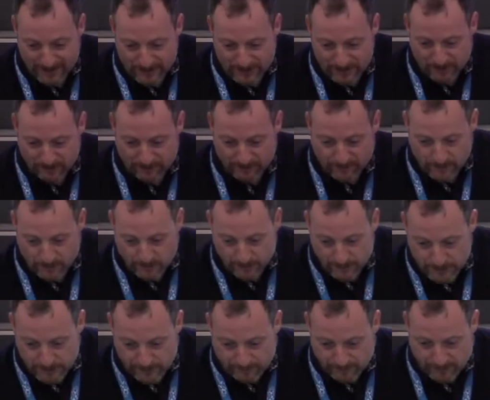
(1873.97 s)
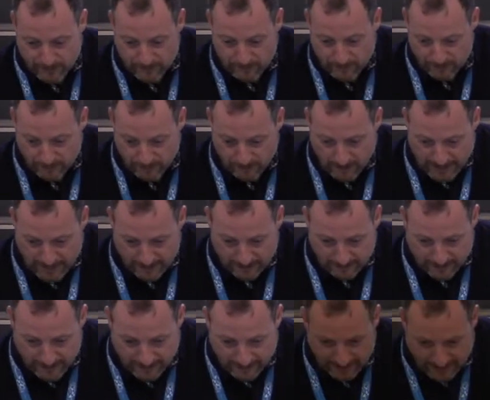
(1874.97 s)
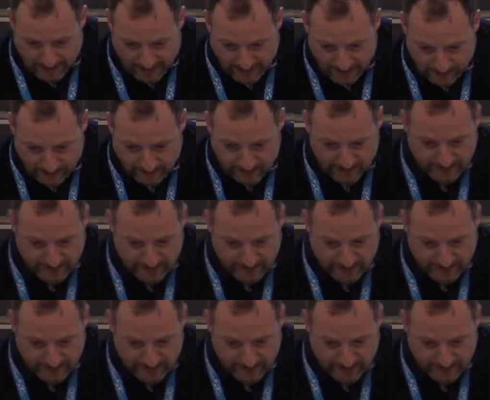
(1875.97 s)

So for those of you who like that kind of